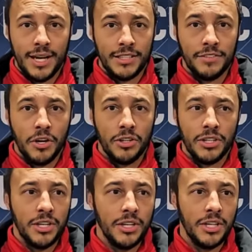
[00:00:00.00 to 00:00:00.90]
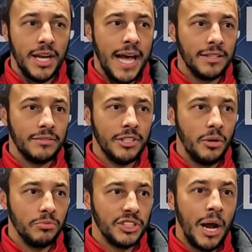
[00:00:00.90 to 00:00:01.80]
and you've got the lad, you
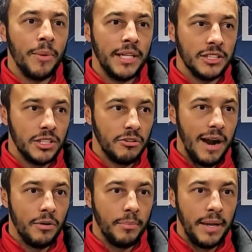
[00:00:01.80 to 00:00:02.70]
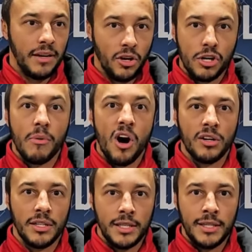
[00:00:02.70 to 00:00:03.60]
know, shouting into the crowd a bit, like, come
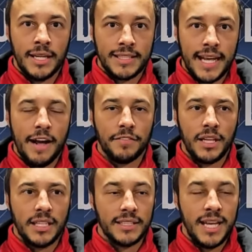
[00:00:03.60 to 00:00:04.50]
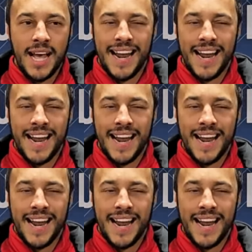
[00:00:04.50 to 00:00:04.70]
on, let's get after this.